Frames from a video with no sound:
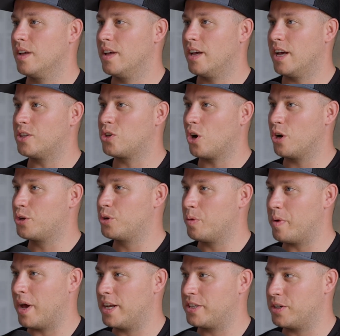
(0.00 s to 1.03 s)
it's hard to
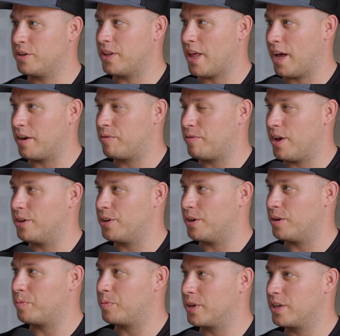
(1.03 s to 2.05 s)
imagine that
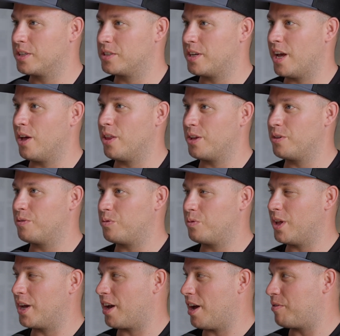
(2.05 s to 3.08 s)
failure because now that you've
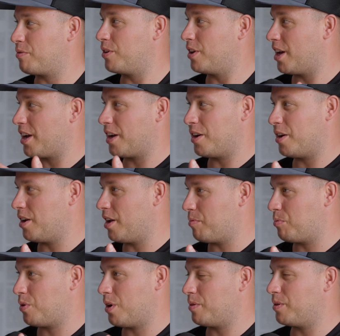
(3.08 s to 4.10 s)
like, I feel like, and I
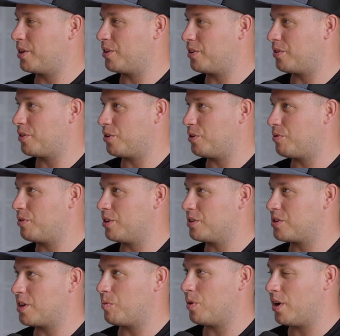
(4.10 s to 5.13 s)
probably you feel the
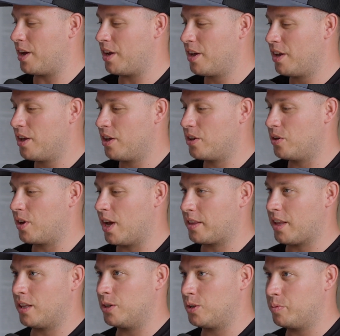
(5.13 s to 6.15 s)
same way, you get
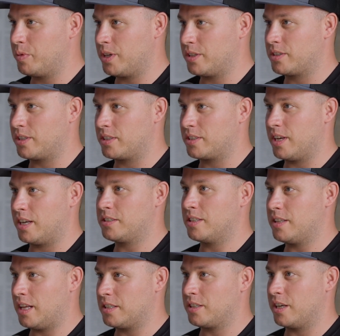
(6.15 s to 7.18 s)
that little bit of success
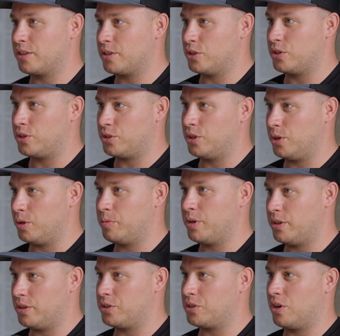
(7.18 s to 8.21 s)
and that's like the little
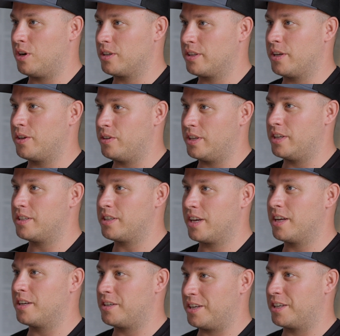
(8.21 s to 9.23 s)
bit of the drug that you need to
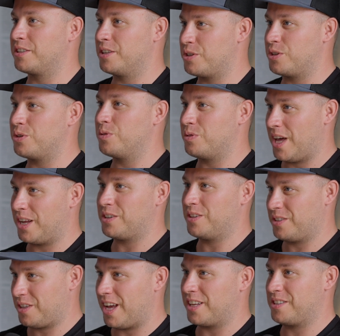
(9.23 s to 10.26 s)
get addicted to
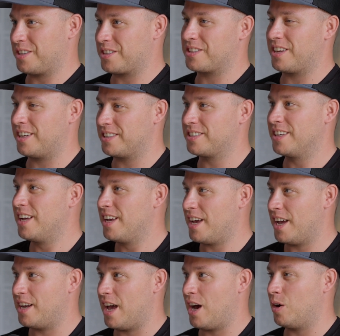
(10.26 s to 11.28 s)
that success.
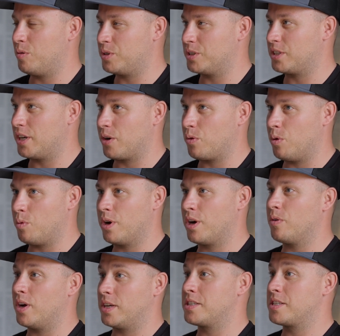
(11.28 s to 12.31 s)
And now I'm just like, well, where
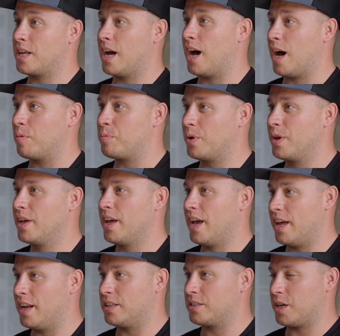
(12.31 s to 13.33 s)
do I stop? Yeah.
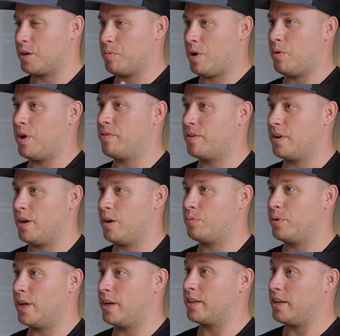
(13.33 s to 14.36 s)
And it's like my wife and I are
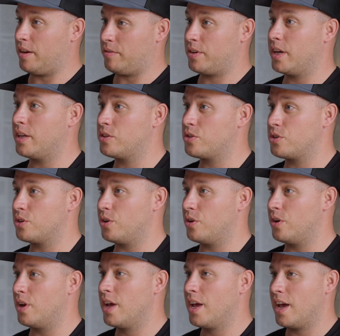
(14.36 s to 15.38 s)
planning to have kids
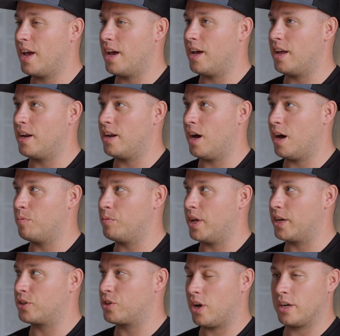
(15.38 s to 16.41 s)
soon. And I'm
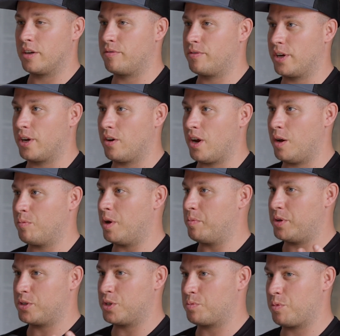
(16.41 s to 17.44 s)
like trying to figure out my
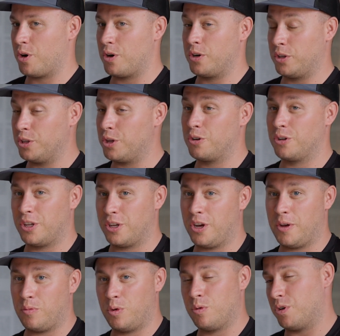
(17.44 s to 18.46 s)
business partner. Literally,
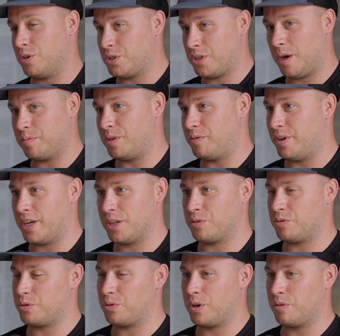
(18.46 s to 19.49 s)
we were stopped in Vegas
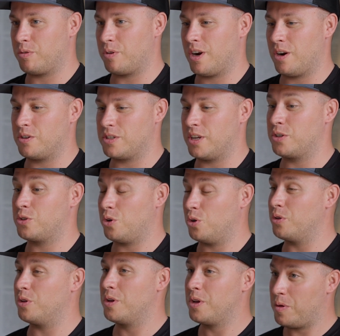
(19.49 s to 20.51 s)
for 24 hours and I
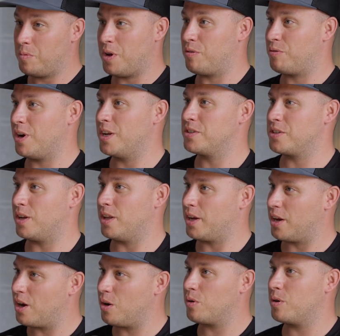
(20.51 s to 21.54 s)
told my friends that
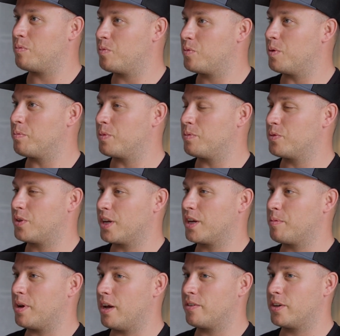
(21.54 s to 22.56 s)
like, oh, I'm thinking
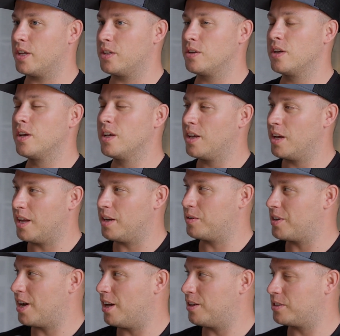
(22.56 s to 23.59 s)
about having kids.
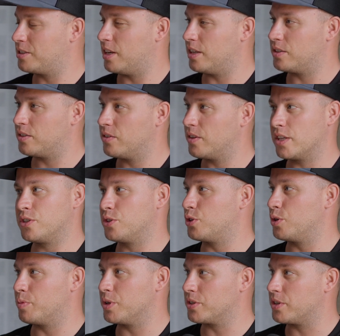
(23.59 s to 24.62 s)
And Tyler says, that's the
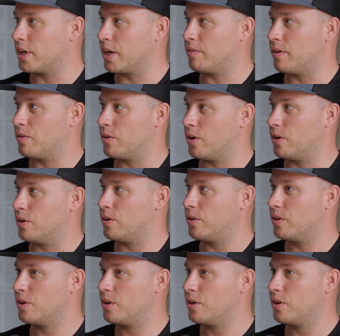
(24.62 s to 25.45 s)
stupidest thing I've ever heard.